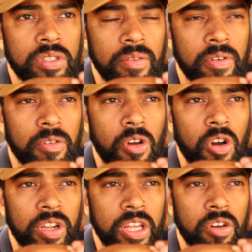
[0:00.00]
if you've
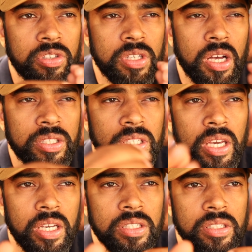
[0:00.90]
got an EOS
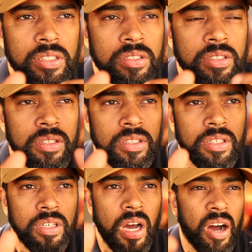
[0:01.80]
R6,
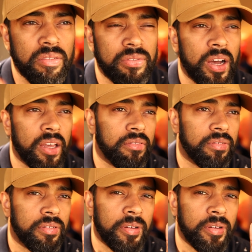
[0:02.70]
R5,